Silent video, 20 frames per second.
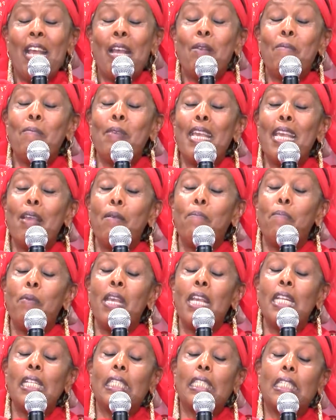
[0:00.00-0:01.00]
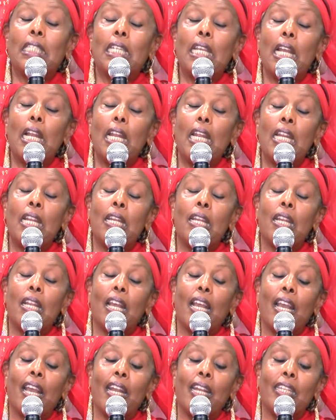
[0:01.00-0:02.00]
Me being
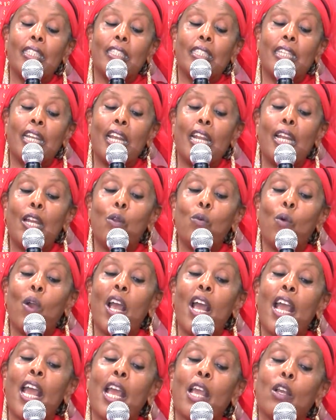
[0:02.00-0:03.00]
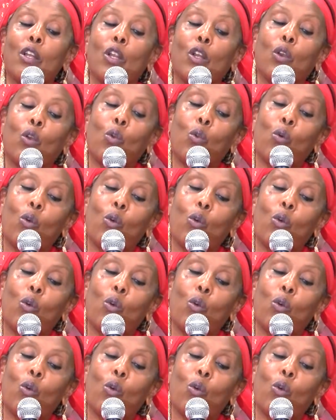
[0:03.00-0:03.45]
stealing where